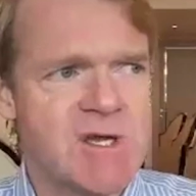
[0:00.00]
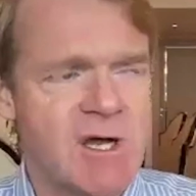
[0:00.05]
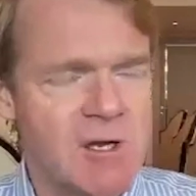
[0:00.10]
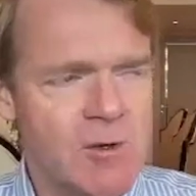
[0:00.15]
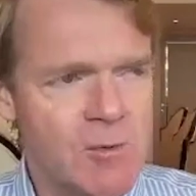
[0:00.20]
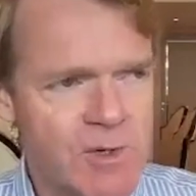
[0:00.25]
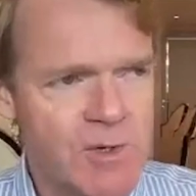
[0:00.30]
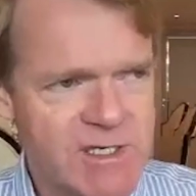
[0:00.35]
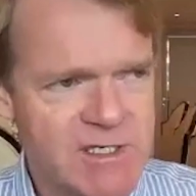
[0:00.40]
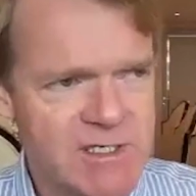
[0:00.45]
I
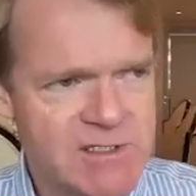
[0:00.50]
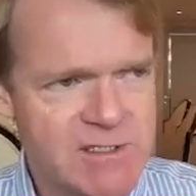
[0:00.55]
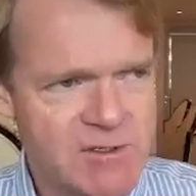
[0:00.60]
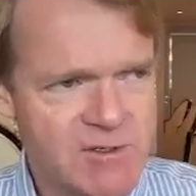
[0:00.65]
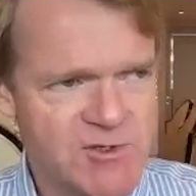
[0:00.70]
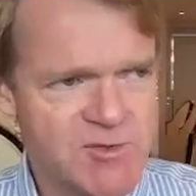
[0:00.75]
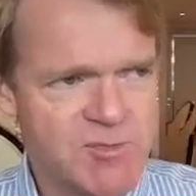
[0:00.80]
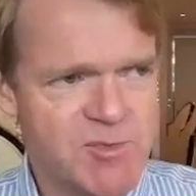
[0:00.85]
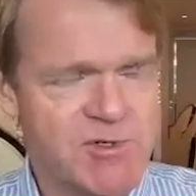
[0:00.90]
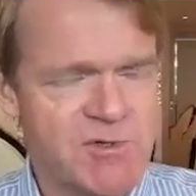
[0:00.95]
went into
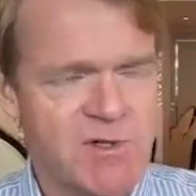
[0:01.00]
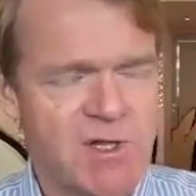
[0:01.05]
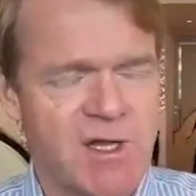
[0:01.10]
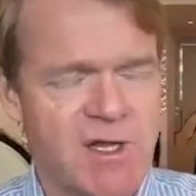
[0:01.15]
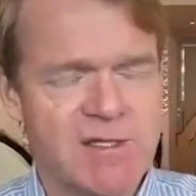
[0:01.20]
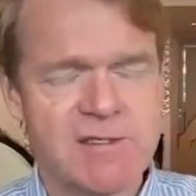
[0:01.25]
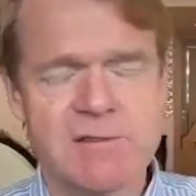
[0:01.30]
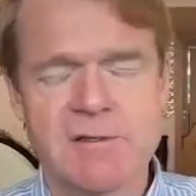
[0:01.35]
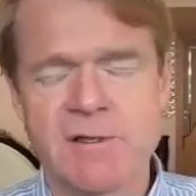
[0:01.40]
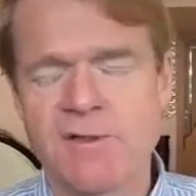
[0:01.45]
hospital. I
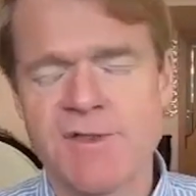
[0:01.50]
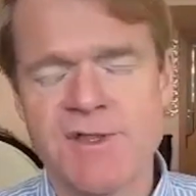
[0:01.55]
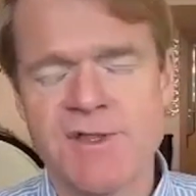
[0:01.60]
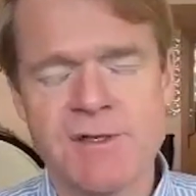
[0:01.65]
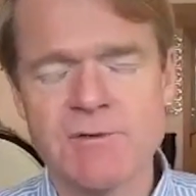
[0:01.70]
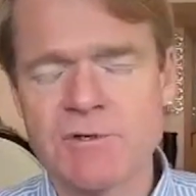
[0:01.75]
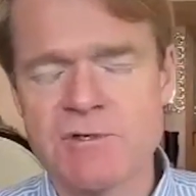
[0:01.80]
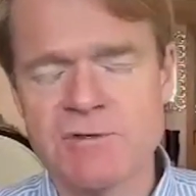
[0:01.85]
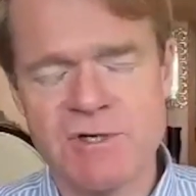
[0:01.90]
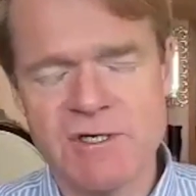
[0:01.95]
got a thing
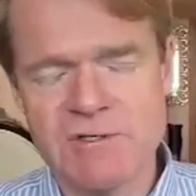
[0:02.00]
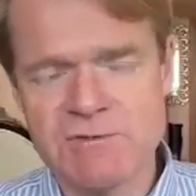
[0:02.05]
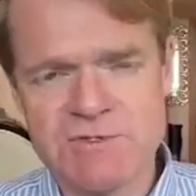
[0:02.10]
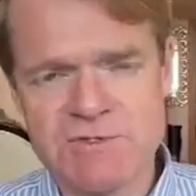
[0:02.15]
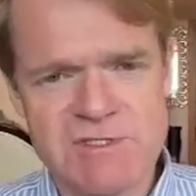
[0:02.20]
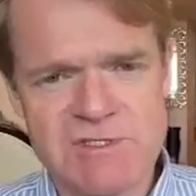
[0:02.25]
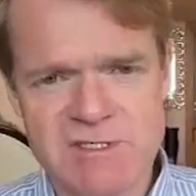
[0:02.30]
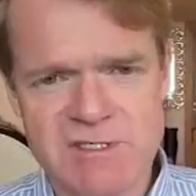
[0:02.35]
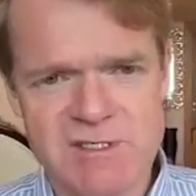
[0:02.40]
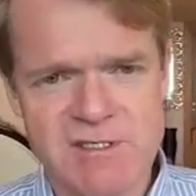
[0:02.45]
called Crohn's
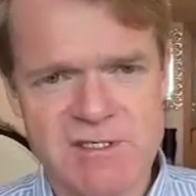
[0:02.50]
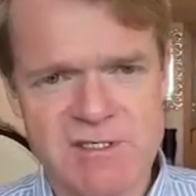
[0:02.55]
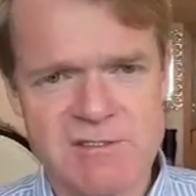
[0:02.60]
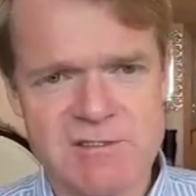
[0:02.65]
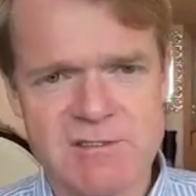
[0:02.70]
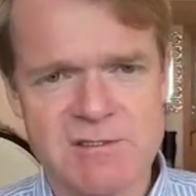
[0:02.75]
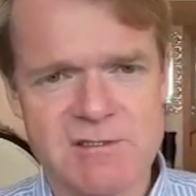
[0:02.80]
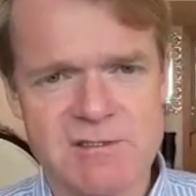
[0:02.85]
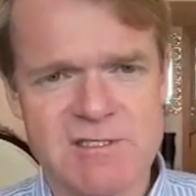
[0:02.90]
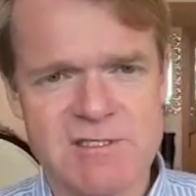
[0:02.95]
disease,
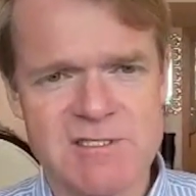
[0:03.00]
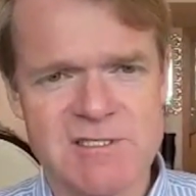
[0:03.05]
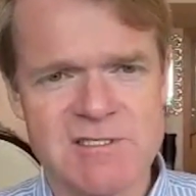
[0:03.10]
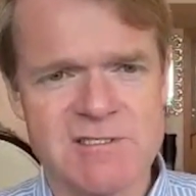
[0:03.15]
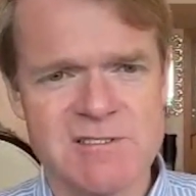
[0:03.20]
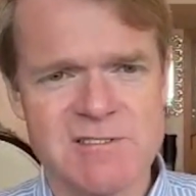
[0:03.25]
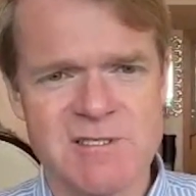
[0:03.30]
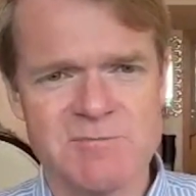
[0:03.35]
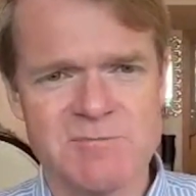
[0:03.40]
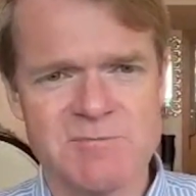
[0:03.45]
and this
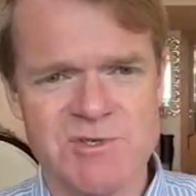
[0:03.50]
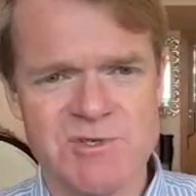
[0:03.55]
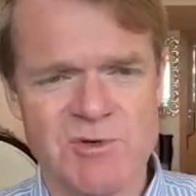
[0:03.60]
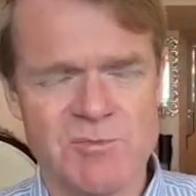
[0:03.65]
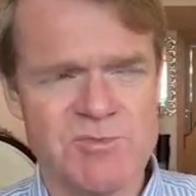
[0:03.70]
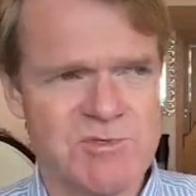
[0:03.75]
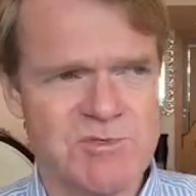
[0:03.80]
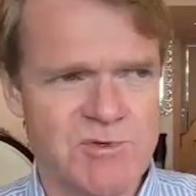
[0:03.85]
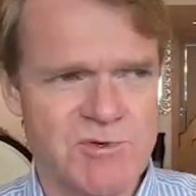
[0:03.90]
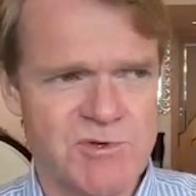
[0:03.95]
isn't some sob
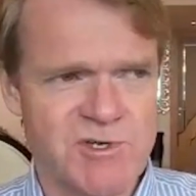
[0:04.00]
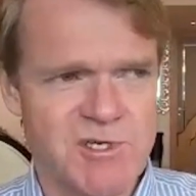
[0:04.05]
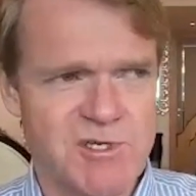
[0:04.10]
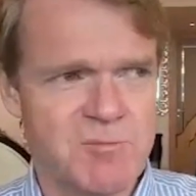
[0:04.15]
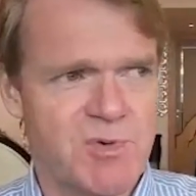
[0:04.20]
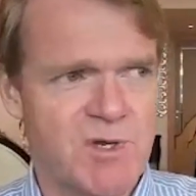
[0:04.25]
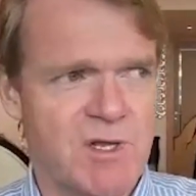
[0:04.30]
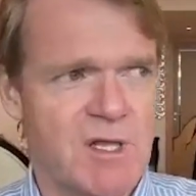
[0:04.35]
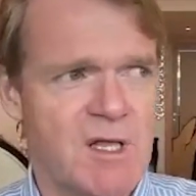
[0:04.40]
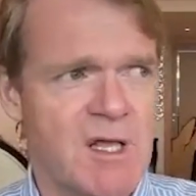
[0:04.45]
story,
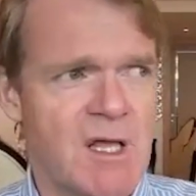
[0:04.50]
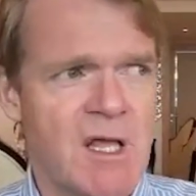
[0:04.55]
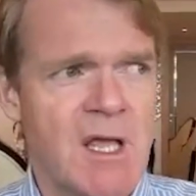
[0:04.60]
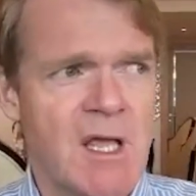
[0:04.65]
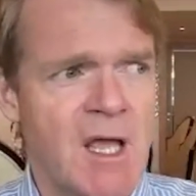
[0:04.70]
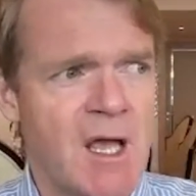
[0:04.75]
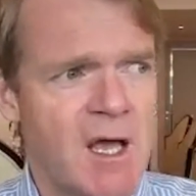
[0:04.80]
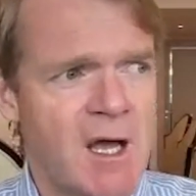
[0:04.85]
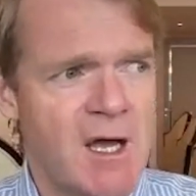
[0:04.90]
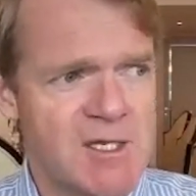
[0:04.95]
but
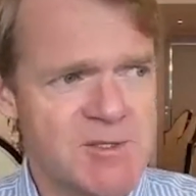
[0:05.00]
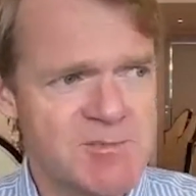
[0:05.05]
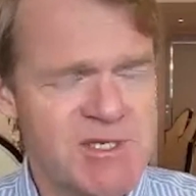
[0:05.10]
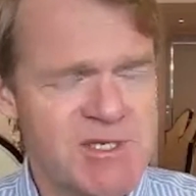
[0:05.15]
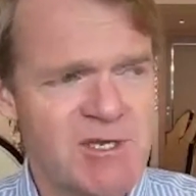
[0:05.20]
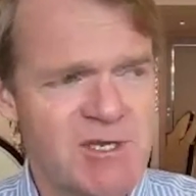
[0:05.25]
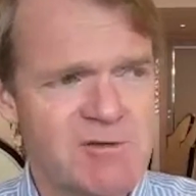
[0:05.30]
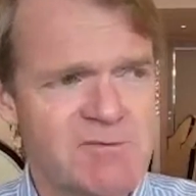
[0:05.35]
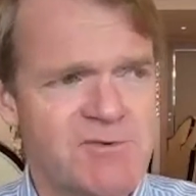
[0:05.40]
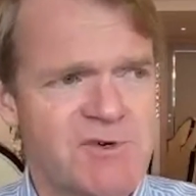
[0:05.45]
I
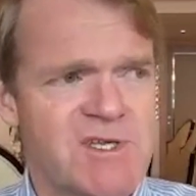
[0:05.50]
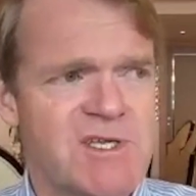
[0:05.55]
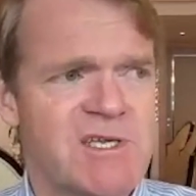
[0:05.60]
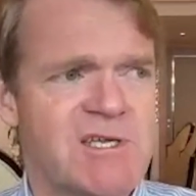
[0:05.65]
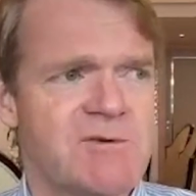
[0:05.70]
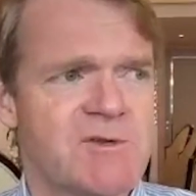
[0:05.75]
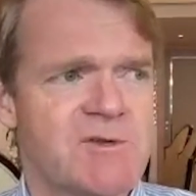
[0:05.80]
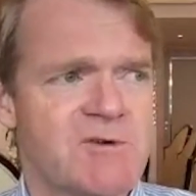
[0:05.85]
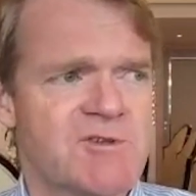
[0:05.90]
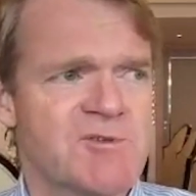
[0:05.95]
spent over a
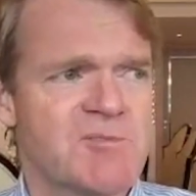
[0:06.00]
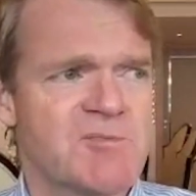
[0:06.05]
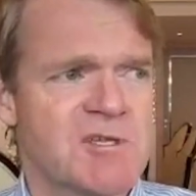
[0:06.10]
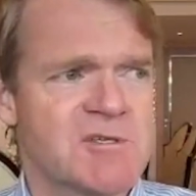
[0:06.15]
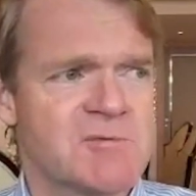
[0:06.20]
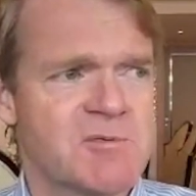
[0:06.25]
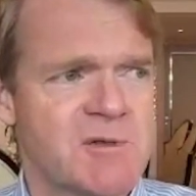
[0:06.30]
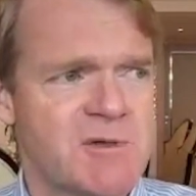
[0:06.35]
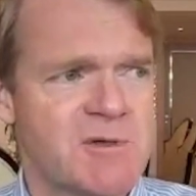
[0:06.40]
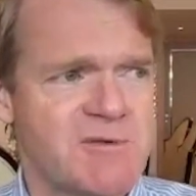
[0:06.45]
year in hospital. I
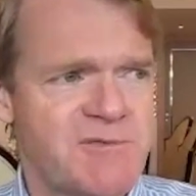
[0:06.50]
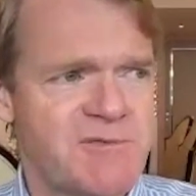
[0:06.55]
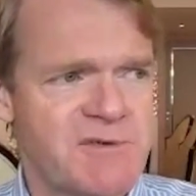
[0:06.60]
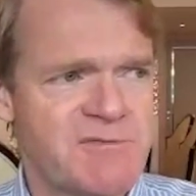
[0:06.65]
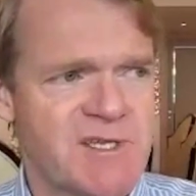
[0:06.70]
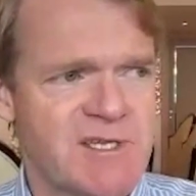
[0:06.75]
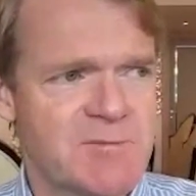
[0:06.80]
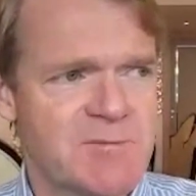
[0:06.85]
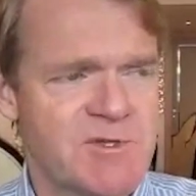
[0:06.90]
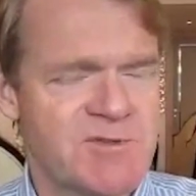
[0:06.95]
spent about
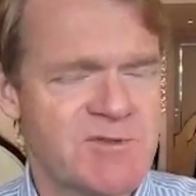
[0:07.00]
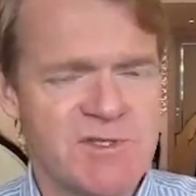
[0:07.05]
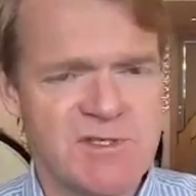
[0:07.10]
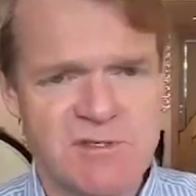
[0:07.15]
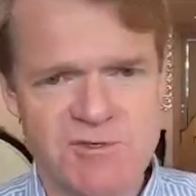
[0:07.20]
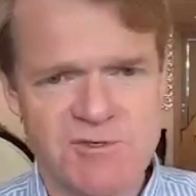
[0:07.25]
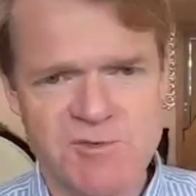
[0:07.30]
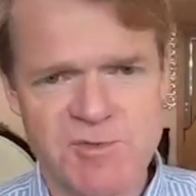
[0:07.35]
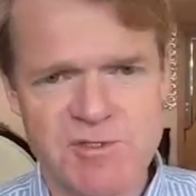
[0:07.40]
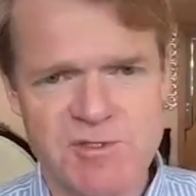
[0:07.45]
15 months in
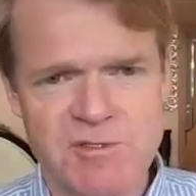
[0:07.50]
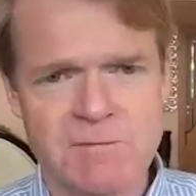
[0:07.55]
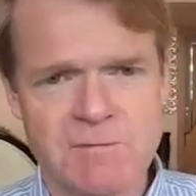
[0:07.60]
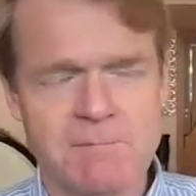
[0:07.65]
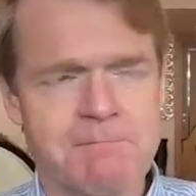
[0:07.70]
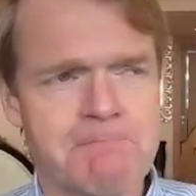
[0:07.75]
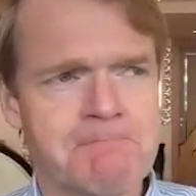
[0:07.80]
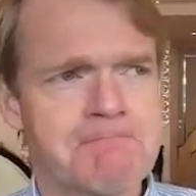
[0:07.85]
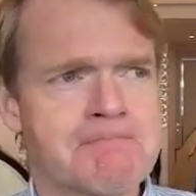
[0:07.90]
hospital,